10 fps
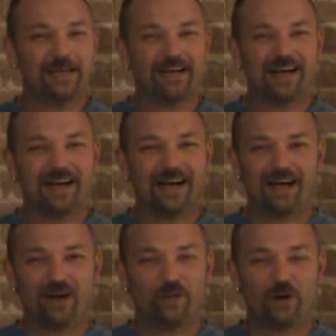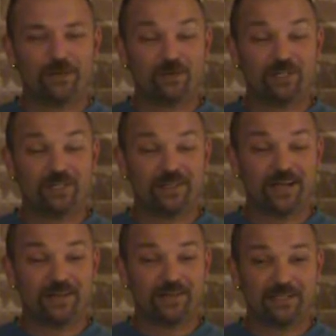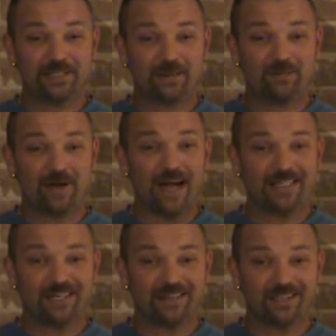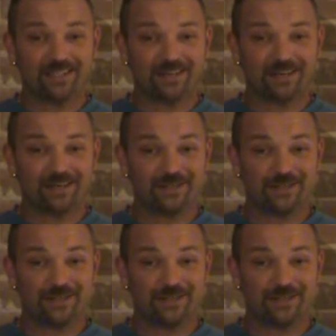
uh, where I really did nothing except bask in the sun,